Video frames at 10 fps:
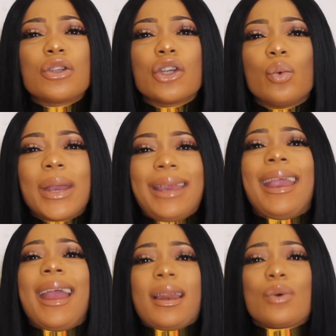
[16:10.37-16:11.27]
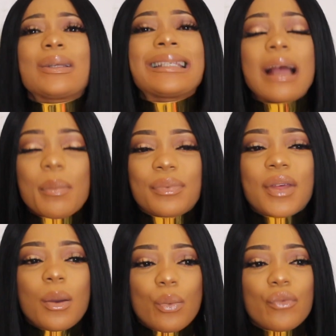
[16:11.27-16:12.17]
or it was a weekend or
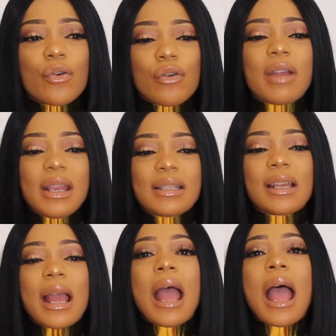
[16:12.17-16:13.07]
something. For a reason,